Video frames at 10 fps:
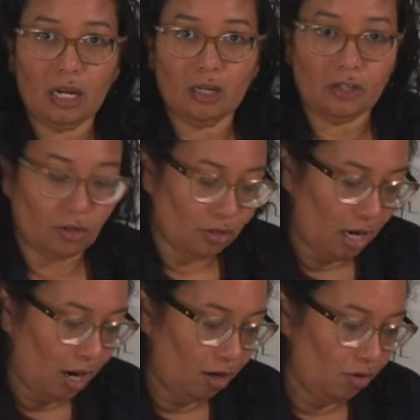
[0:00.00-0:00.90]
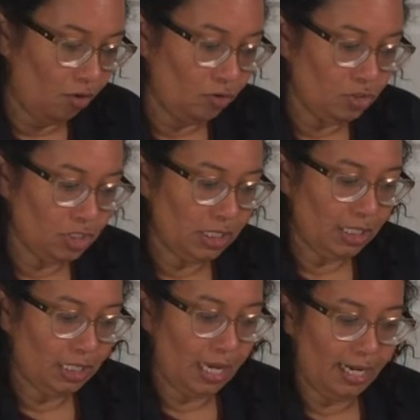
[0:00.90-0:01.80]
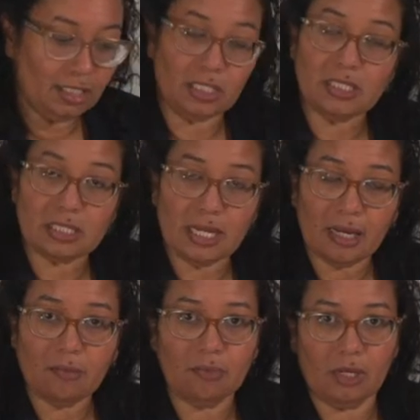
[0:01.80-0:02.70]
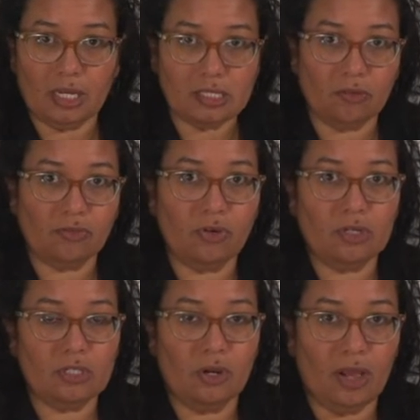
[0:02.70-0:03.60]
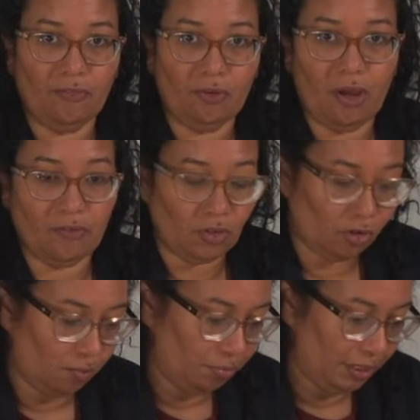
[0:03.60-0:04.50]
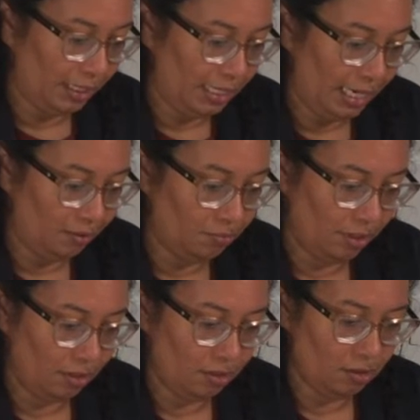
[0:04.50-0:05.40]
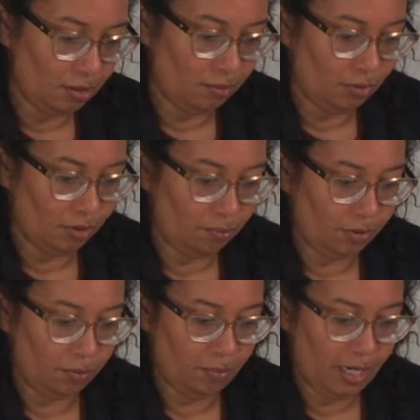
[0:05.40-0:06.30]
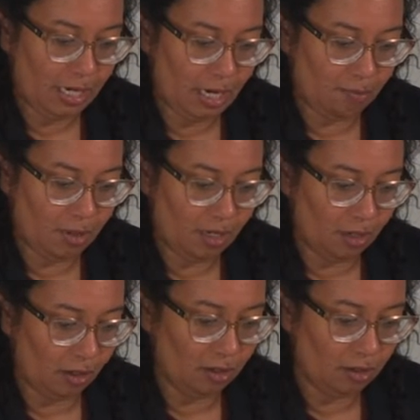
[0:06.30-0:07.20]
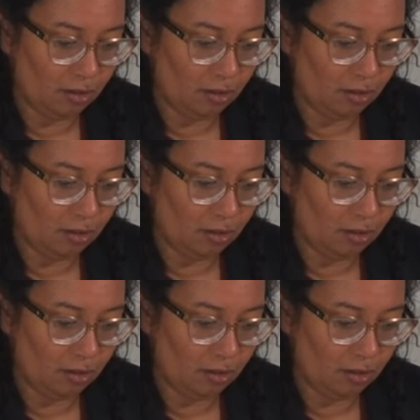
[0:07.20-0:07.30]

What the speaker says: Your ROG agent's name, yes, of course, you have to have your complete name there. I'm going to put my name in there.